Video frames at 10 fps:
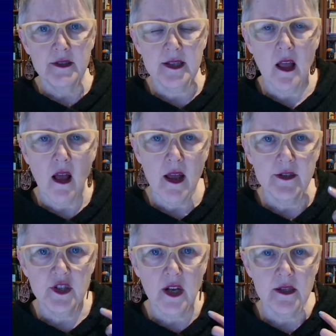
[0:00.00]

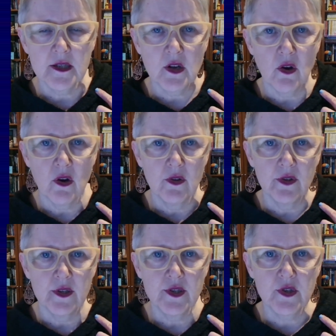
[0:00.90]
slide just on
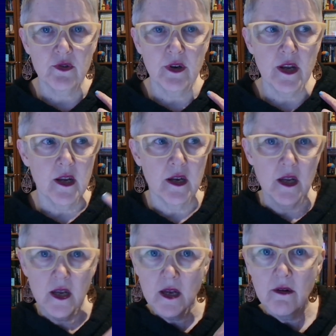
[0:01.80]
the screen
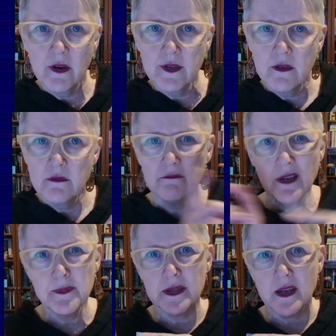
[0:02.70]
here, I think,
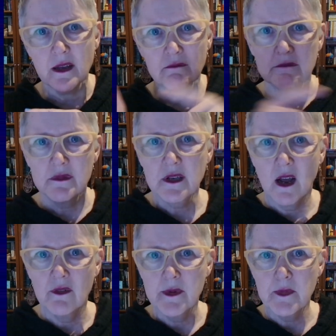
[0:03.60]
maybe there.
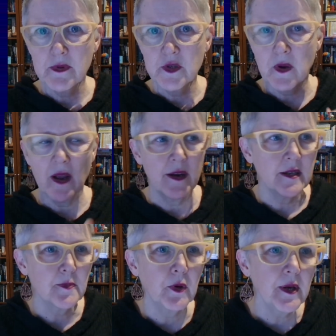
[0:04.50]
Can't remember which way I
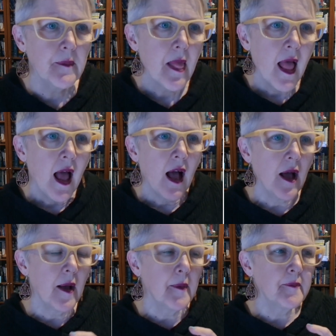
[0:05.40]
need to point.
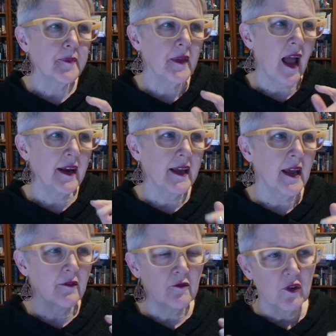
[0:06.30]
Um, and
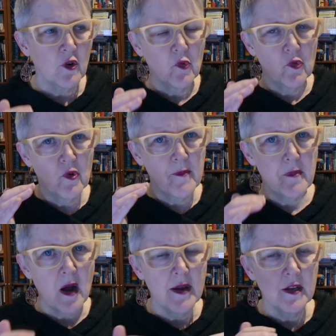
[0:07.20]
again,
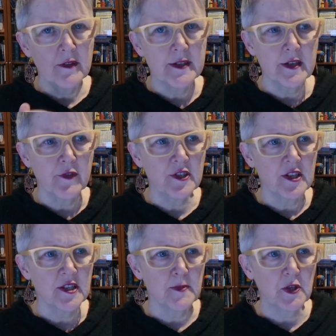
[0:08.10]
reminding you of the
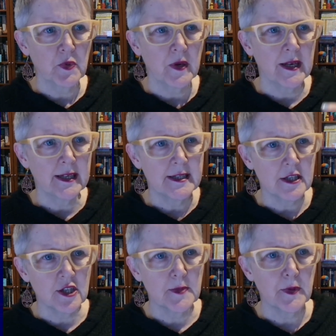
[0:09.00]
differences between
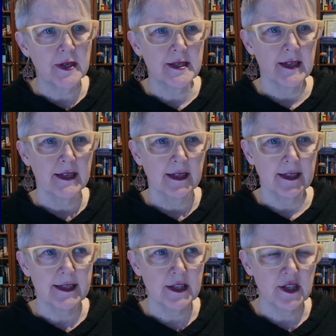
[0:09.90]
conditions precedent and
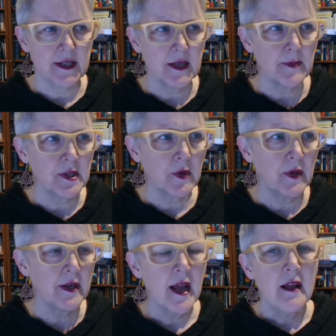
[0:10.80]
conditions subsequent.